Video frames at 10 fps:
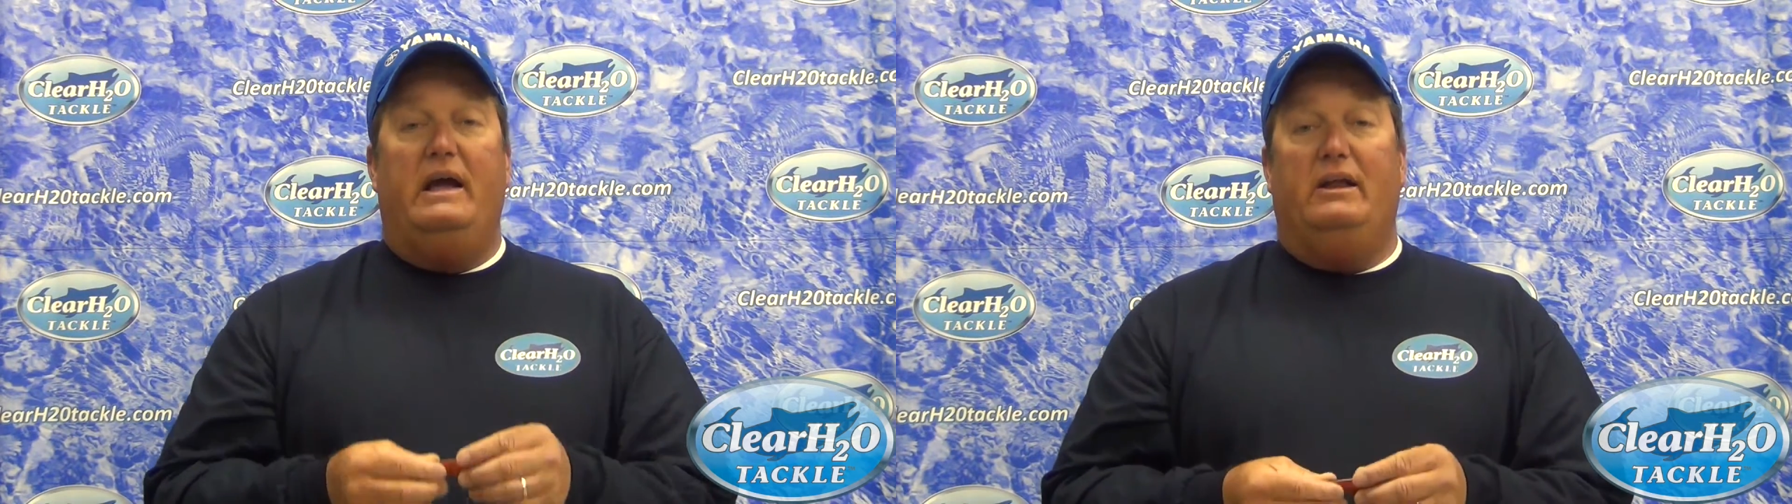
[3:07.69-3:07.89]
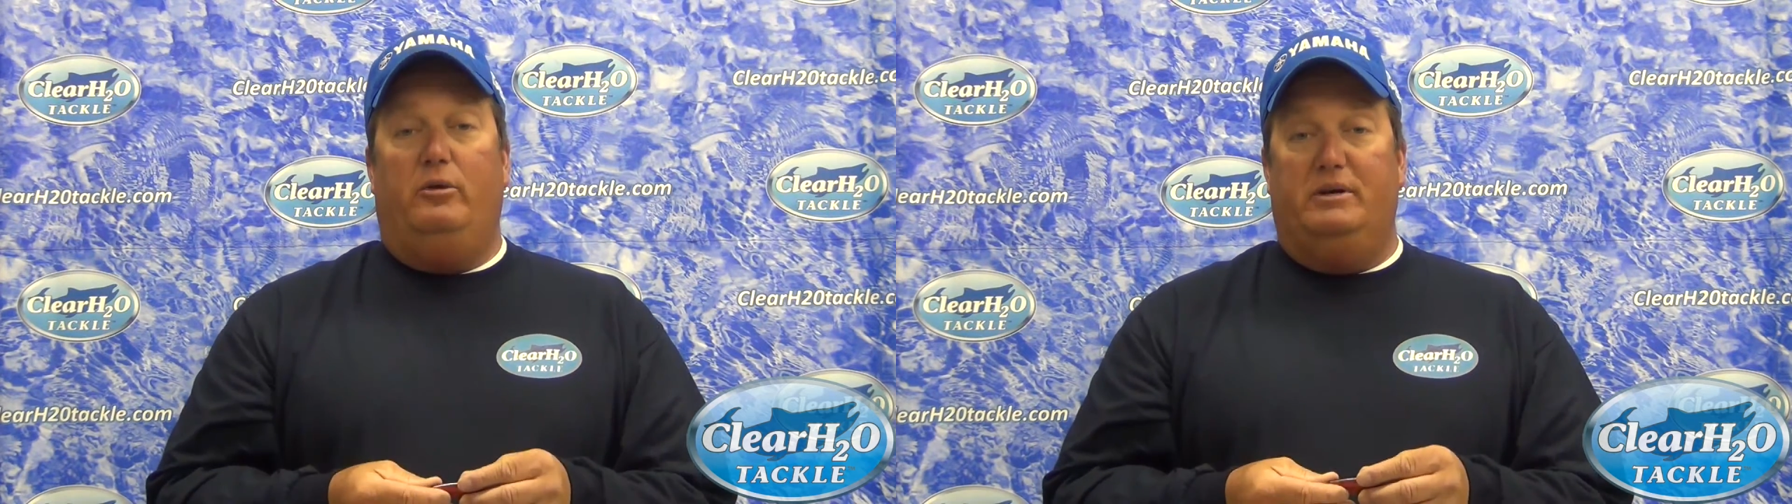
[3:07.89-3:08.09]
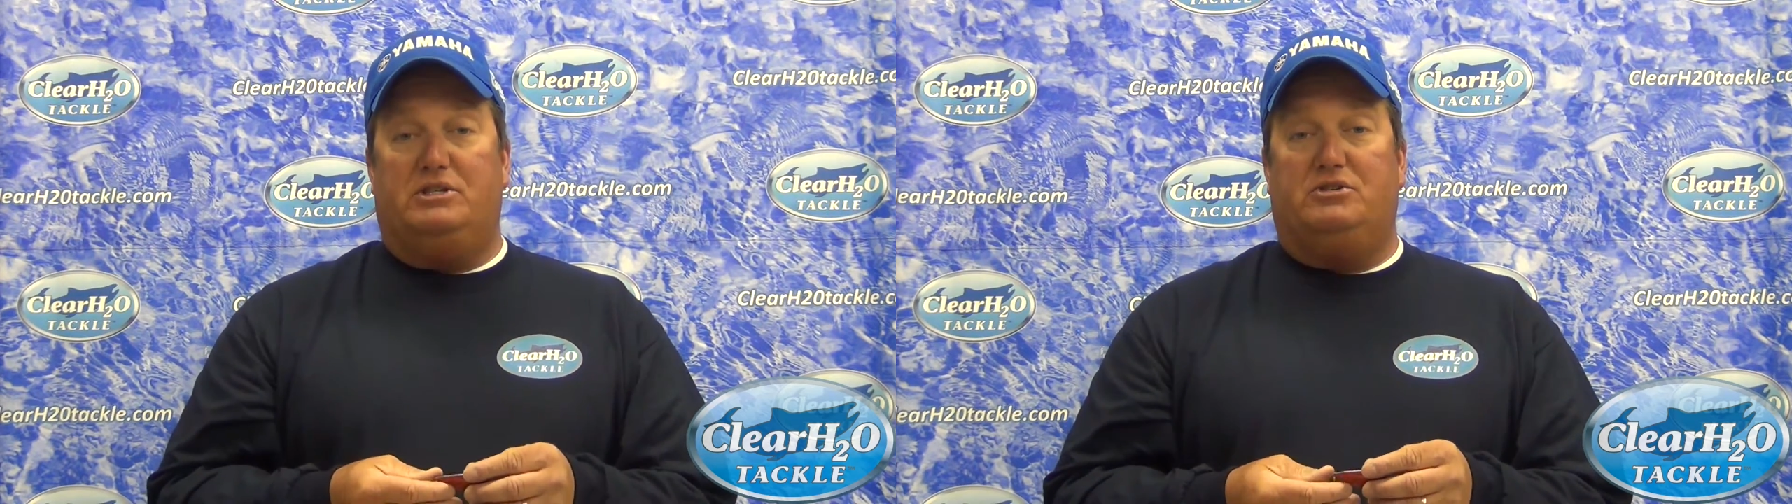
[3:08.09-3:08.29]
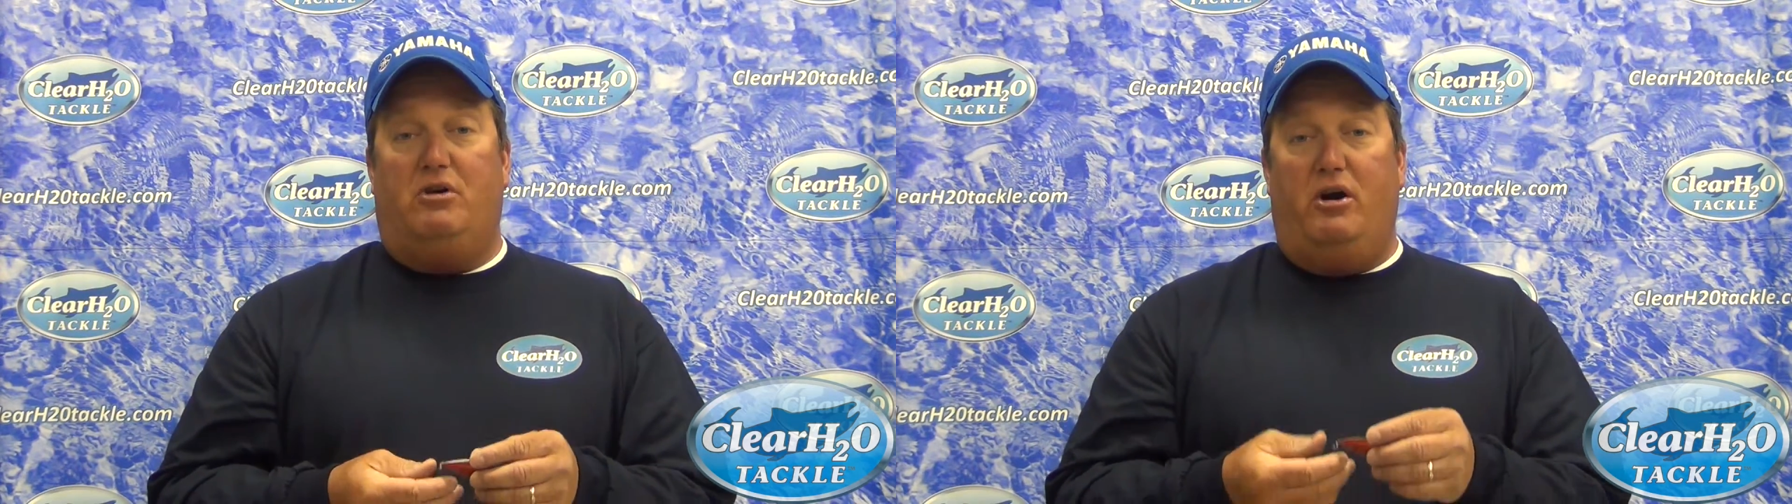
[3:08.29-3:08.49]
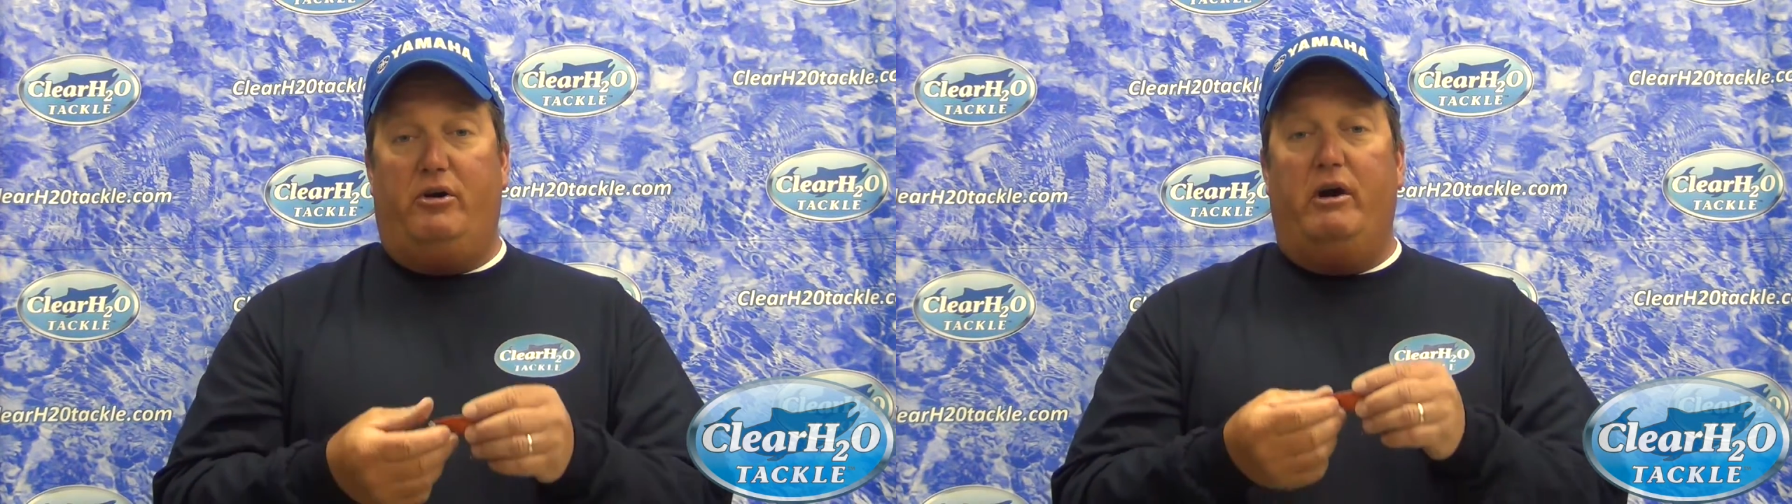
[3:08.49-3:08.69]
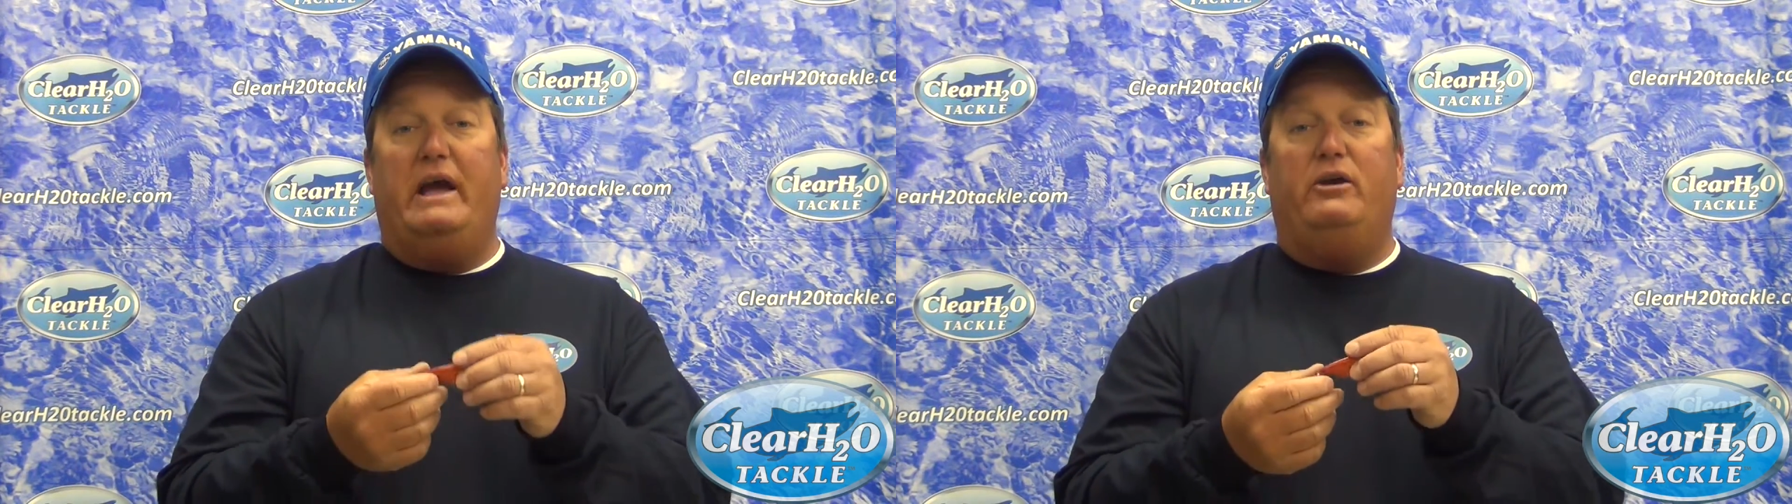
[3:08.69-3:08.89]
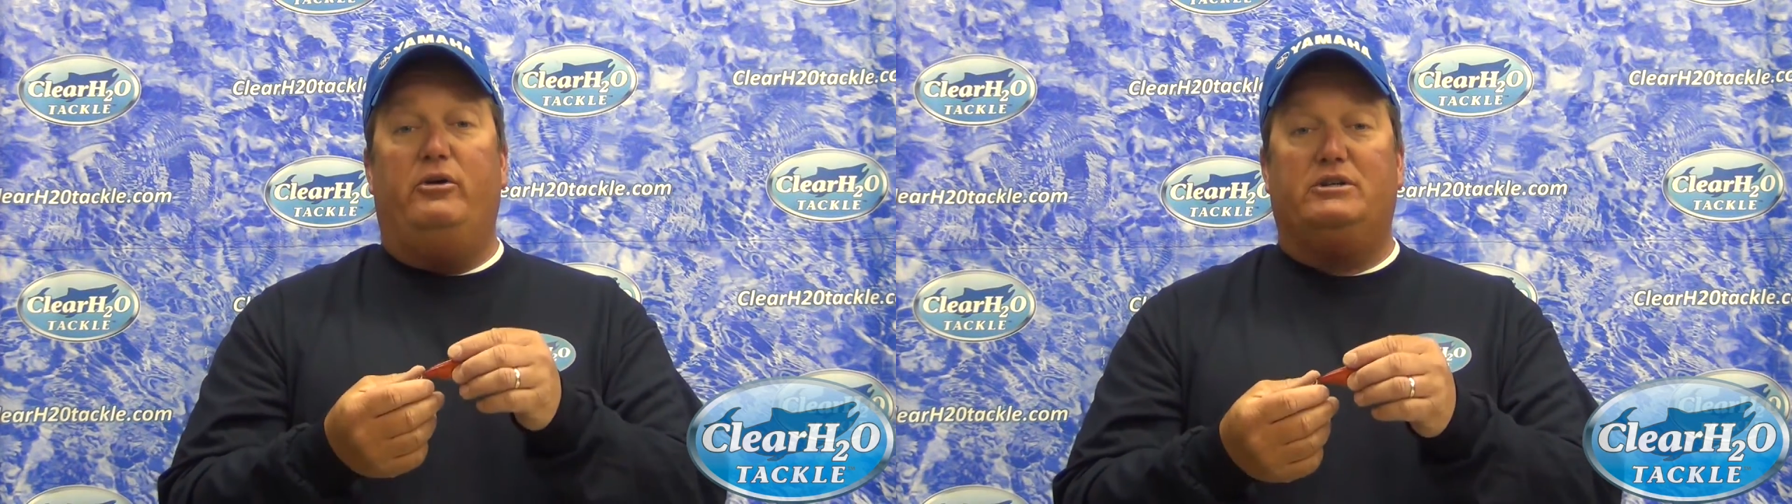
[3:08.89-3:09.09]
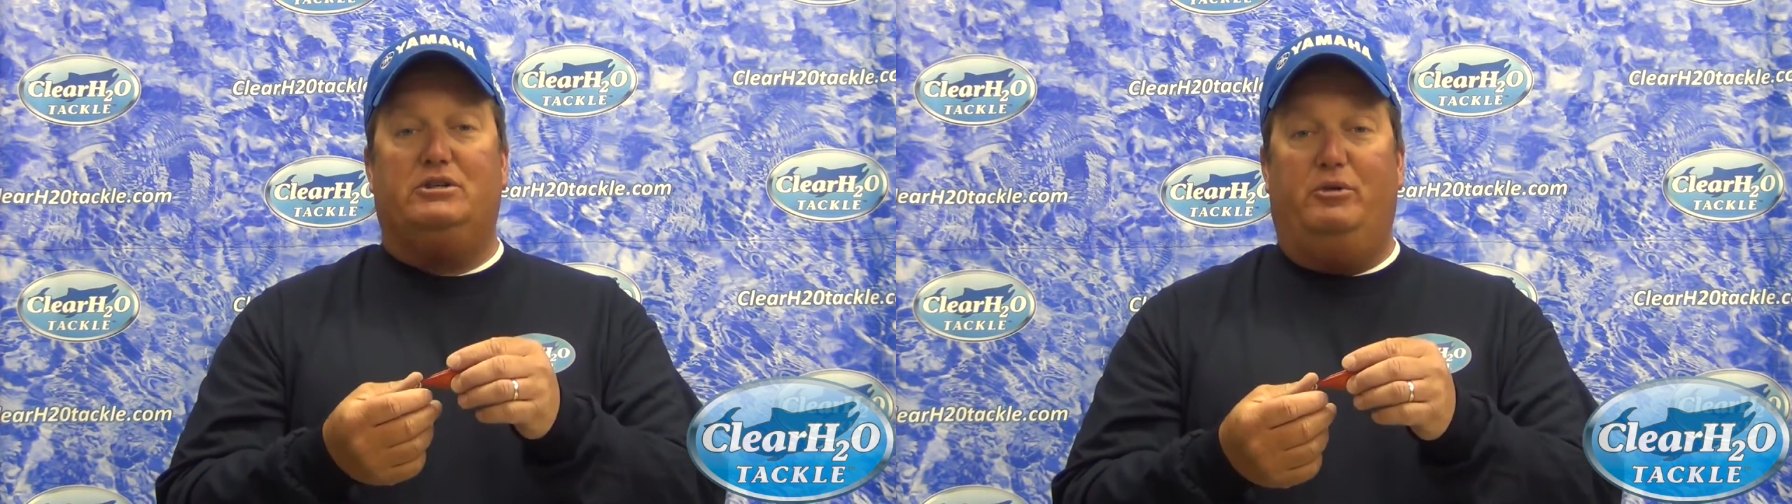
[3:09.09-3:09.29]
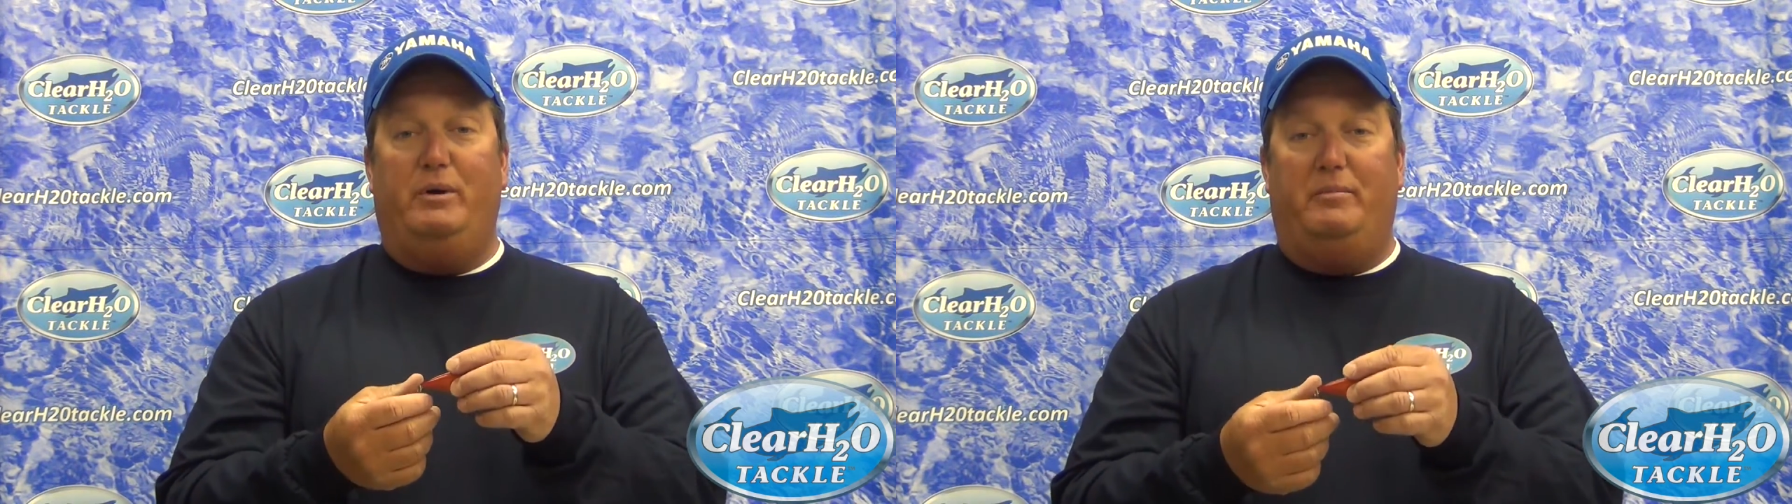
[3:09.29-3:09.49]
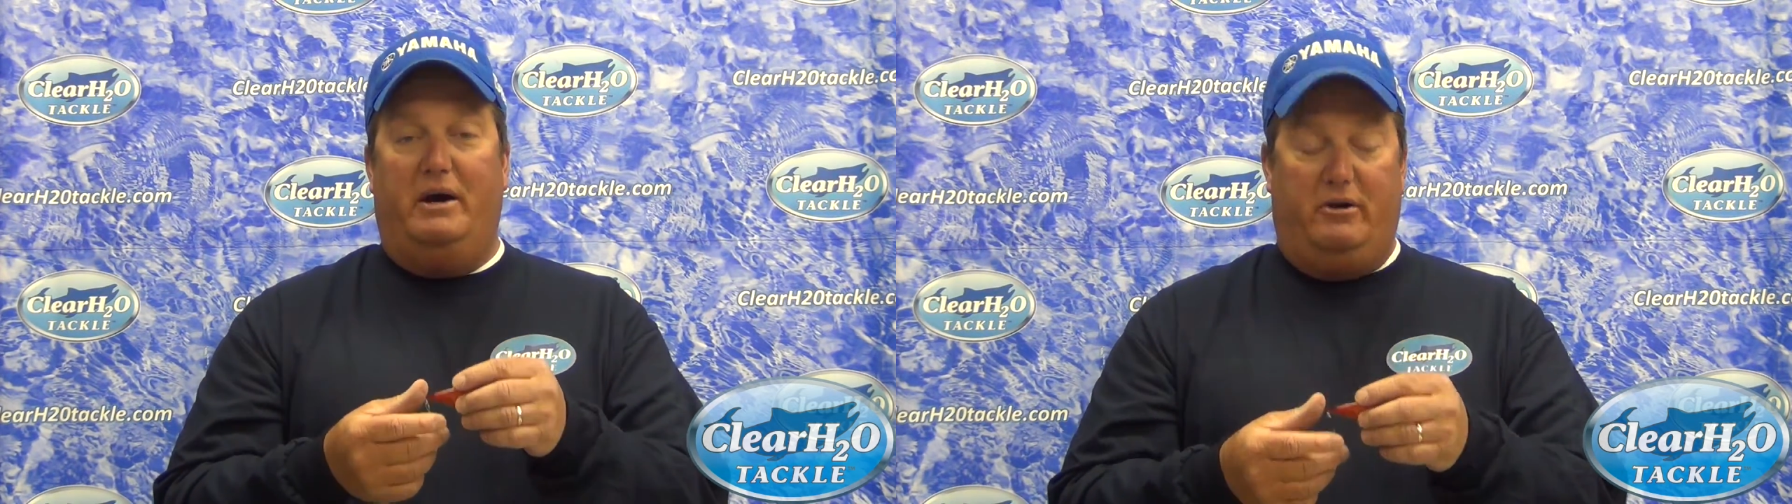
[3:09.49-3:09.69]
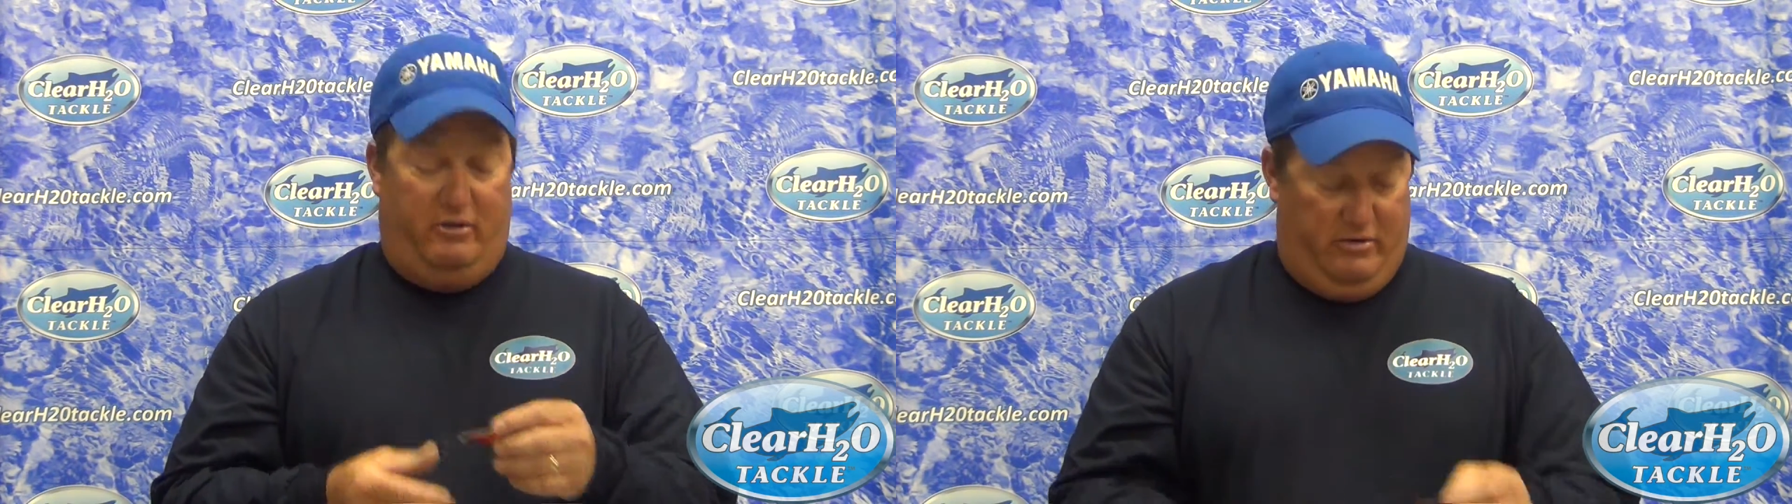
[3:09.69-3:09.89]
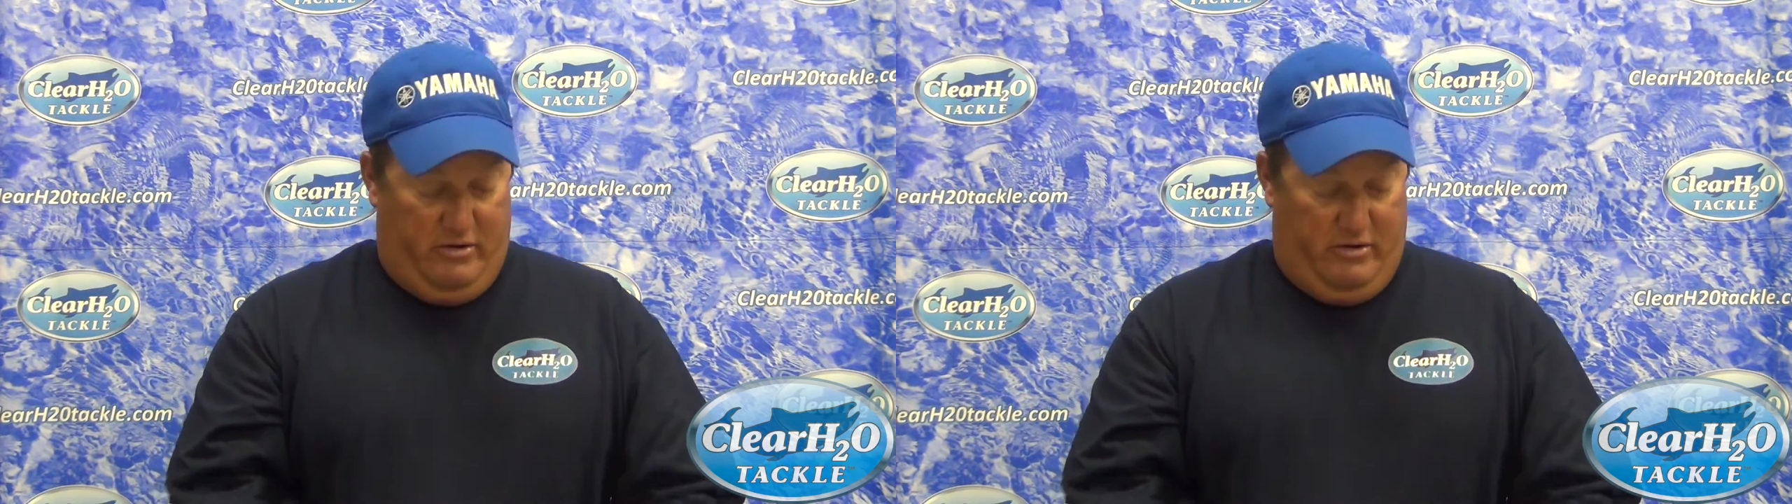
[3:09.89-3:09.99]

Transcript: a little bit stronger, and hooks a little bit better.